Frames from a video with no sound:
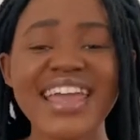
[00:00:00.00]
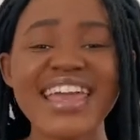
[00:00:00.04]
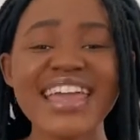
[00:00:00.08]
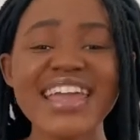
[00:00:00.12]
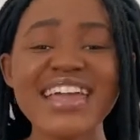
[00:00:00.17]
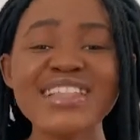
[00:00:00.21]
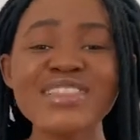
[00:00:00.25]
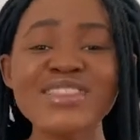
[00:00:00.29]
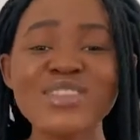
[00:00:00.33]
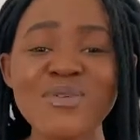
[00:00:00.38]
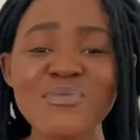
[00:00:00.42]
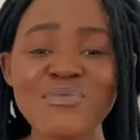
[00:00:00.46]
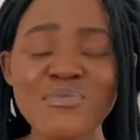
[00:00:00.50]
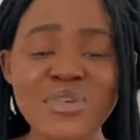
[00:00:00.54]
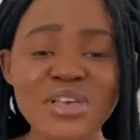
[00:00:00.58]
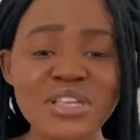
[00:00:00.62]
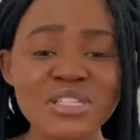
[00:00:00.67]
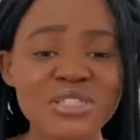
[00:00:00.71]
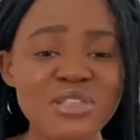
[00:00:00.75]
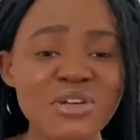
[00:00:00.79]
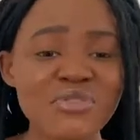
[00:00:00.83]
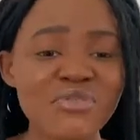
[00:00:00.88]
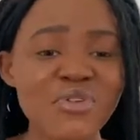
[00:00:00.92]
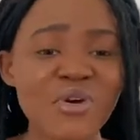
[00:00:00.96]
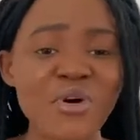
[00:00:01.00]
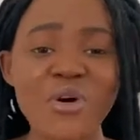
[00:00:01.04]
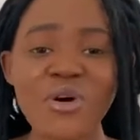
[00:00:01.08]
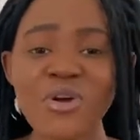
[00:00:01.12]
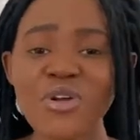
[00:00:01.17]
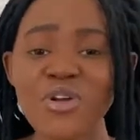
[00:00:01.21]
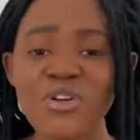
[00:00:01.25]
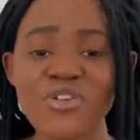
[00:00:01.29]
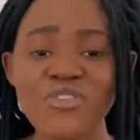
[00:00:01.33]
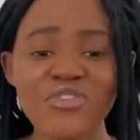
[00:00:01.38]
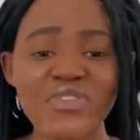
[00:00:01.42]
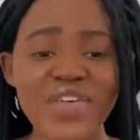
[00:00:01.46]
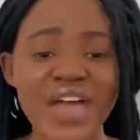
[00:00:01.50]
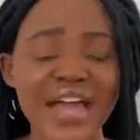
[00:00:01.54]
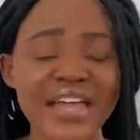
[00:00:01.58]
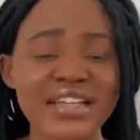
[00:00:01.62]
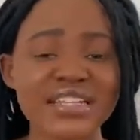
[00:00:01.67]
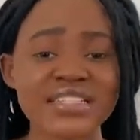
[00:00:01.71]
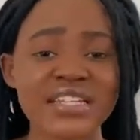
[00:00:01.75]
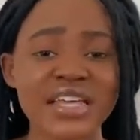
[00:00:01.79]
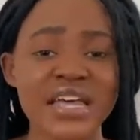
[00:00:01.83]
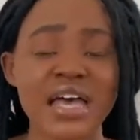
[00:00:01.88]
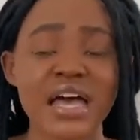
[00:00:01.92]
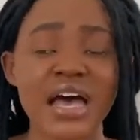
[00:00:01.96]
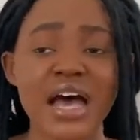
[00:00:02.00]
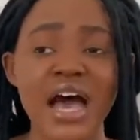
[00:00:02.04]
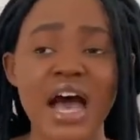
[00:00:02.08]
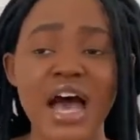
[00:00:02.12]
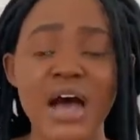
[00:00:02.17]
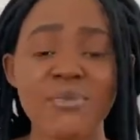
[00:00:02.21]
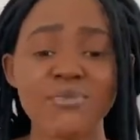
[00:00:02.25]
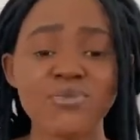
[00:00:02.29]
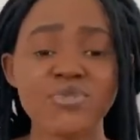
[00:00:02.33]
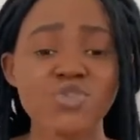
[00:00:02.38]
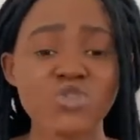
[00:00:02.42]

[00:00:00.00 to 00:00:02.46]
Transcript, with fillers: In the midst of all of that um,